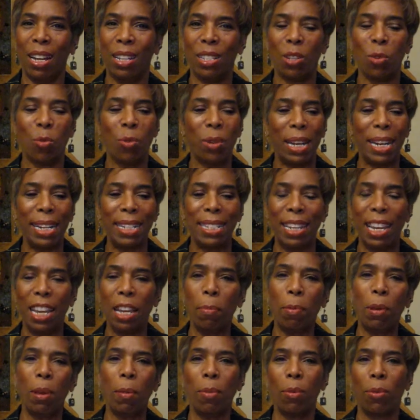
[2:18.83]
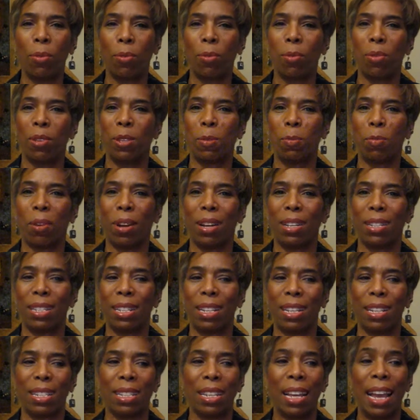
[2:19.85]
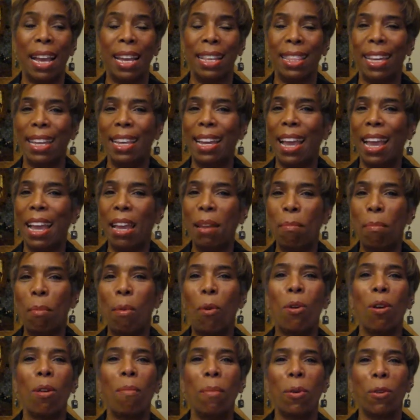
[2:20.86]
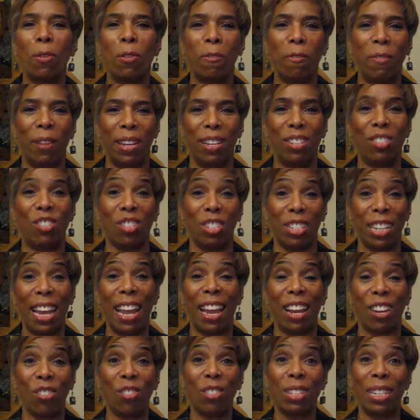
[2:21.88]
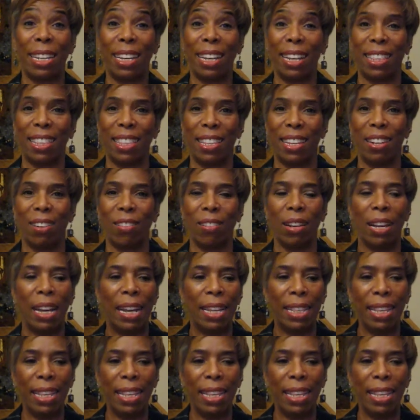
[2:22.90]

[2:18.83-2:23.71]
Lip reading: So when I take people through this process, they gain more motivation to actually get there.